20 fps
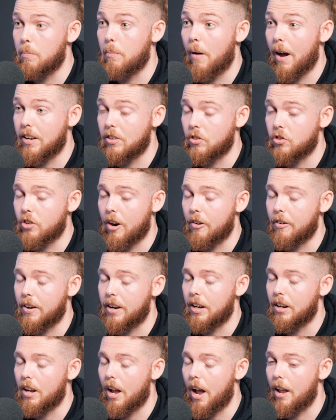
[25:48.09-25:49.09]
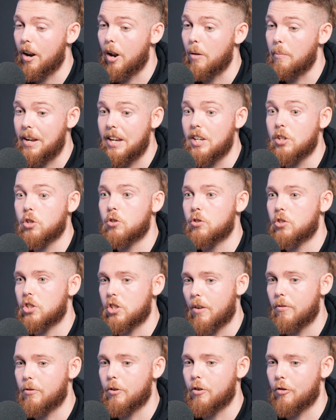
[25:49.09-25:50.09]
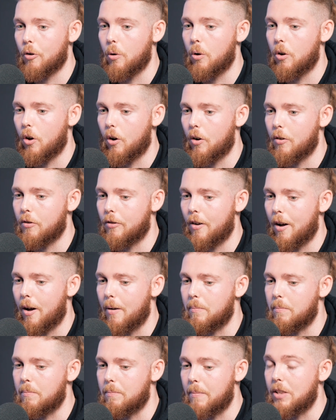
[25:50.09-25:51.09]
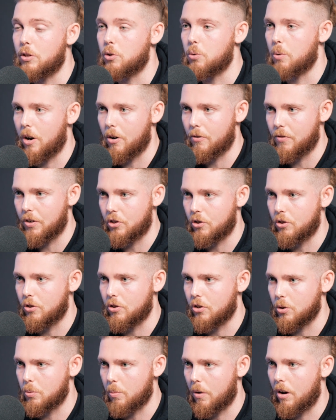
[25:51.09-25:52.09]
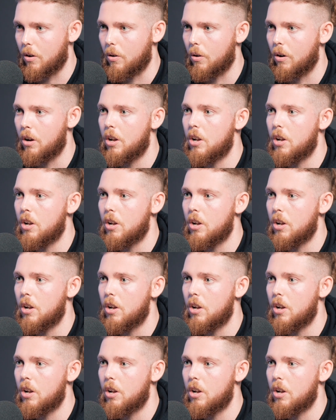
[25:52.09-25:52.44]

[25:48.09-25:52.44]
The Mind's charity. And he's suffered through a lot of mental health issues as well.